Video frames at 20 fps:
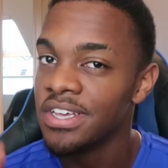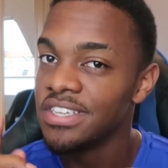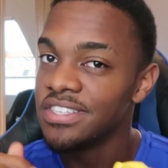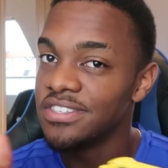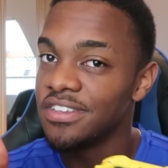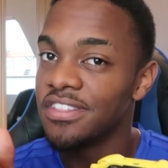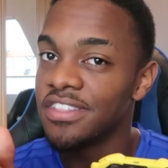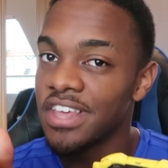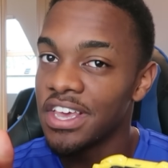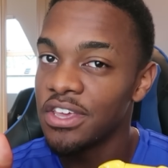
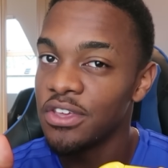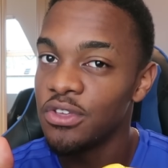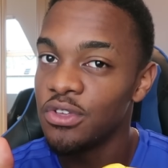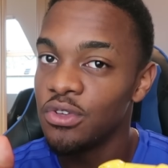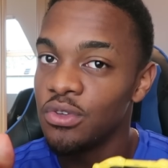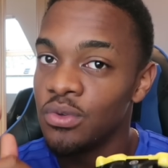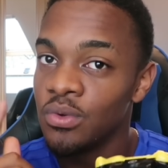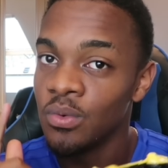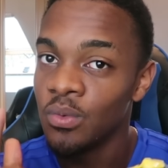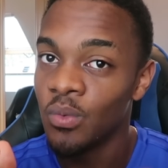So thank
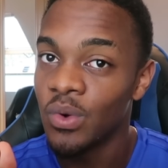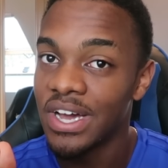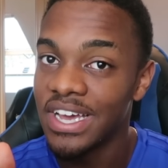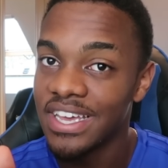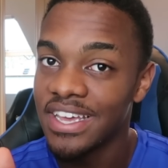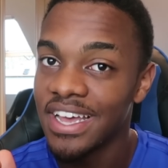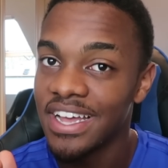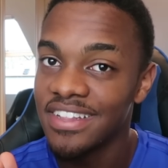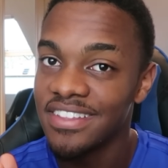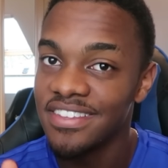you,
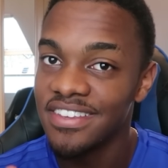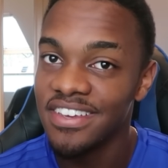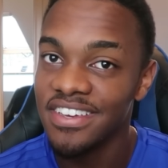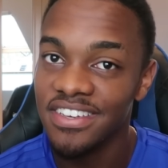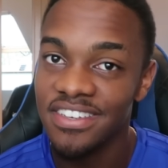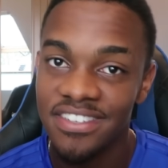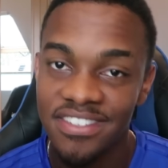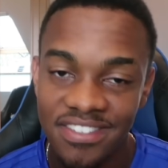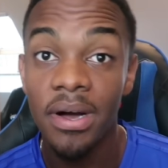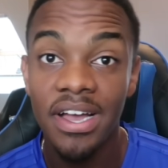White
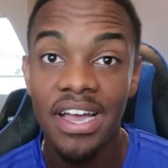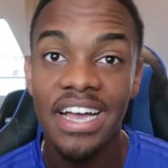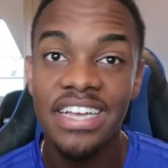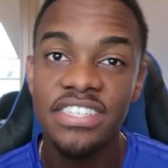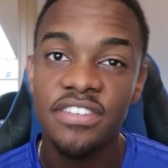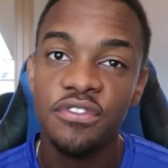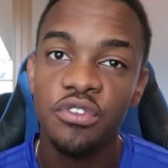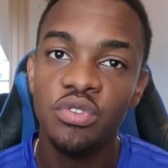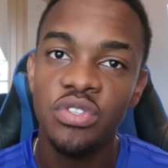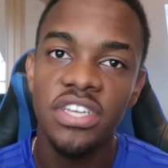Kante. But
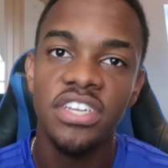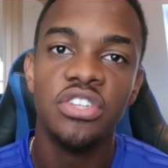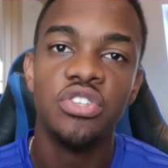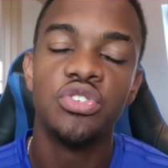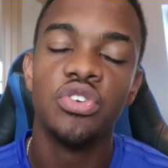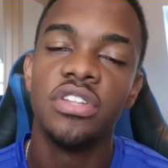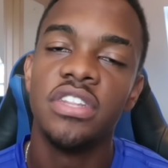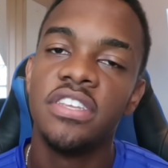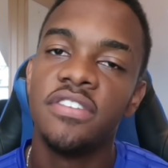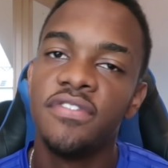guys, if you did
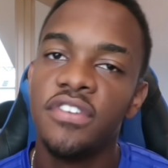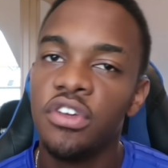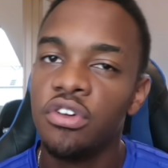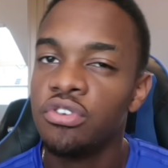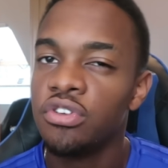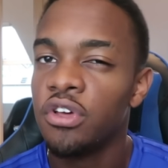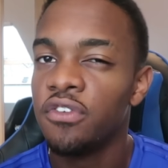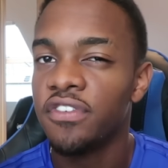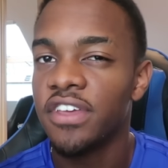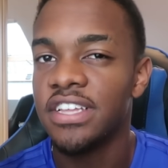enjoy this video,
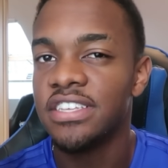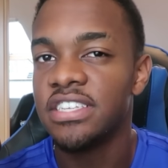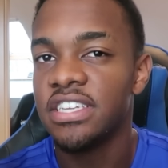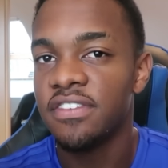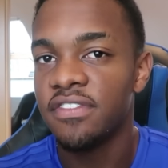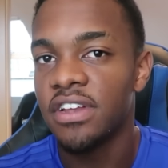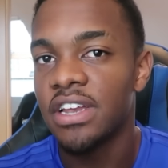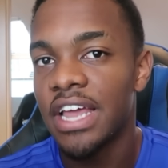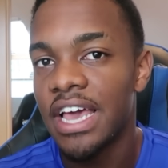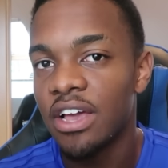don't forget to
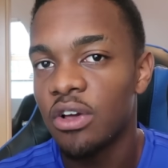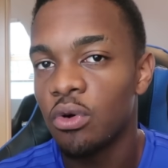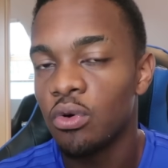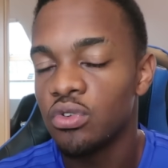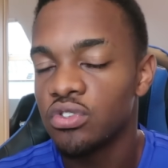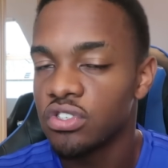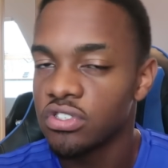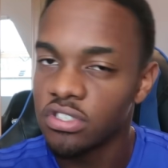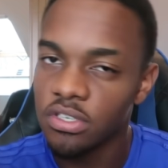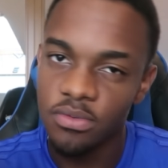leave a like,
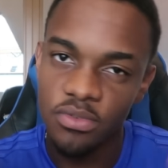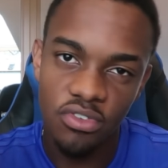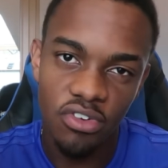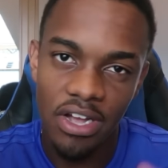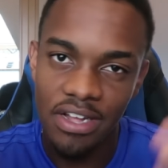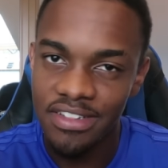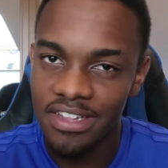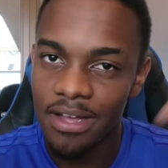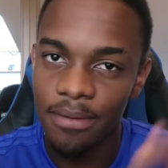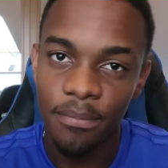also
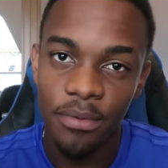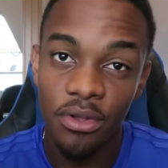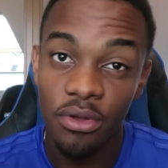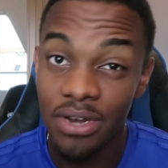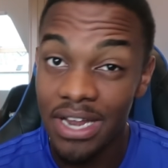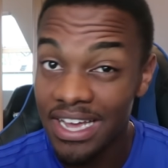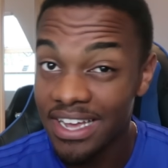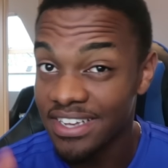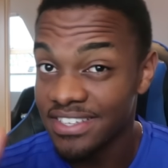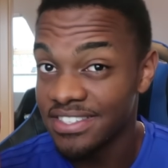subscribe subscribe down below.
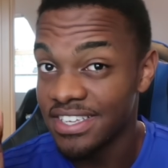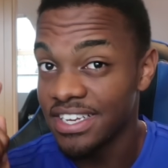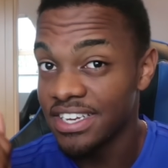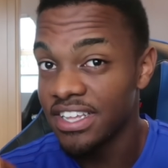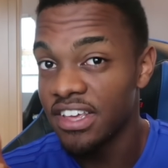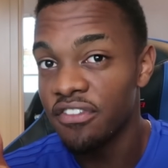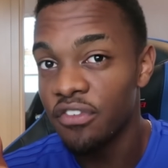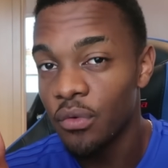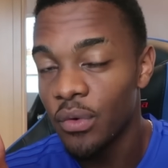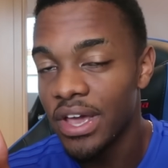Like I
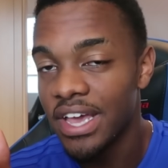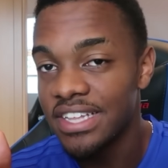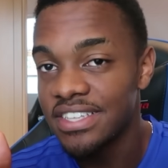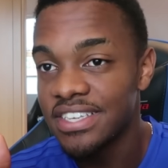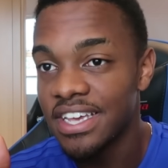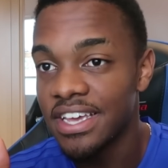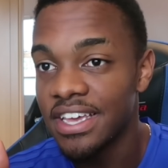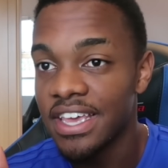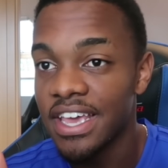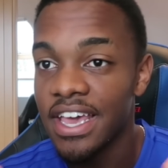said, giveaway at
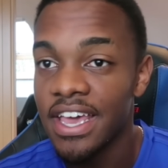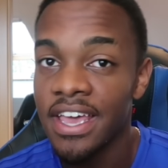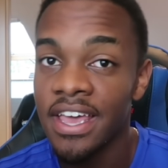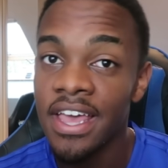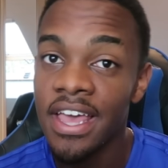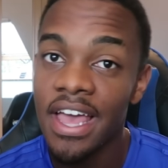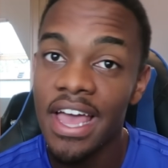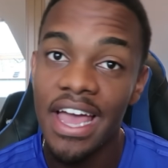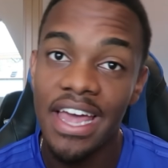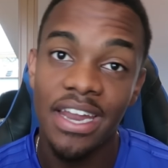10k,
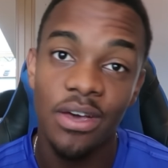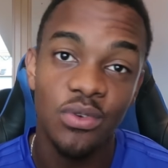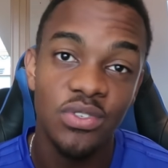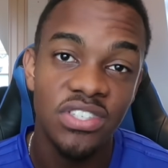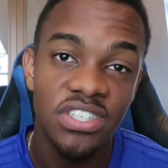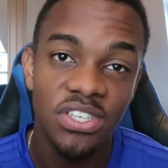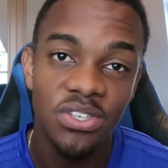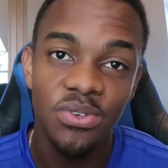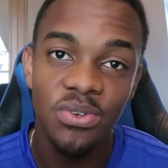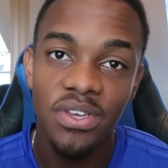and I will
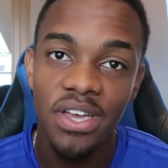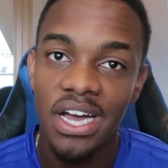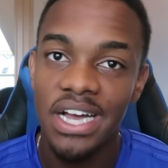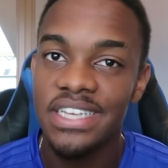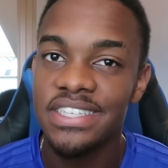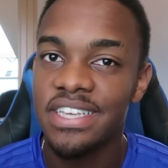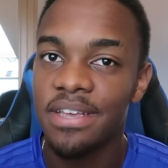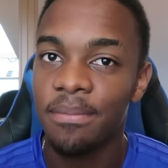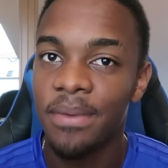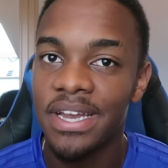see you
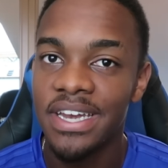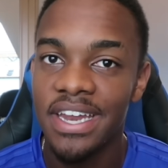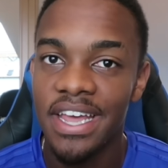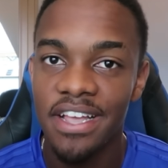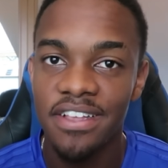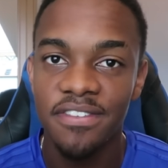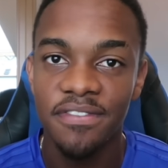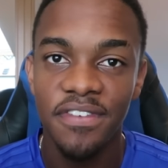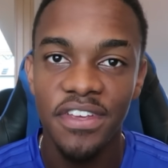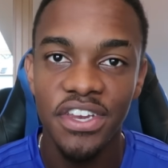guys in my
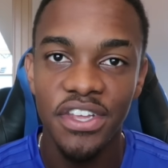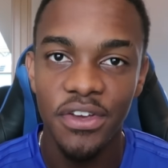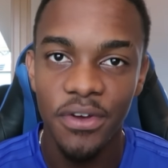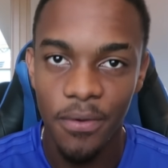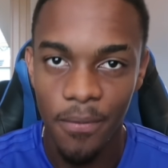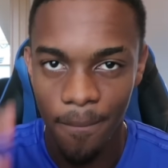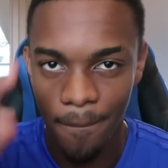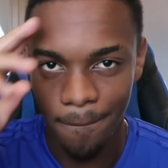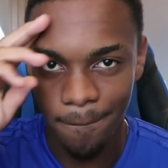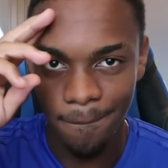next
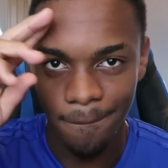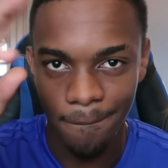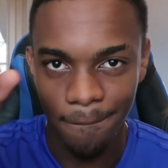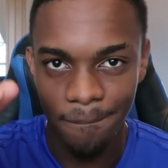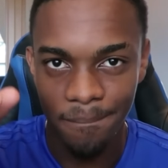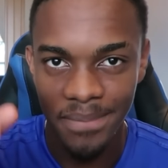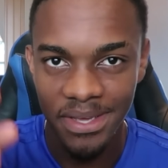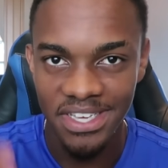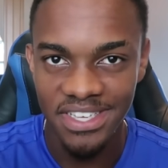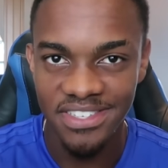video.
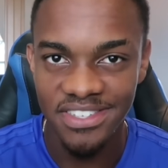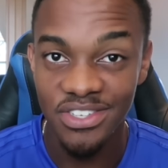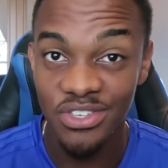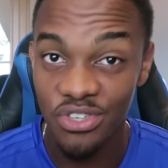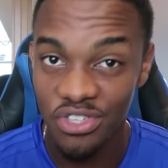Peace.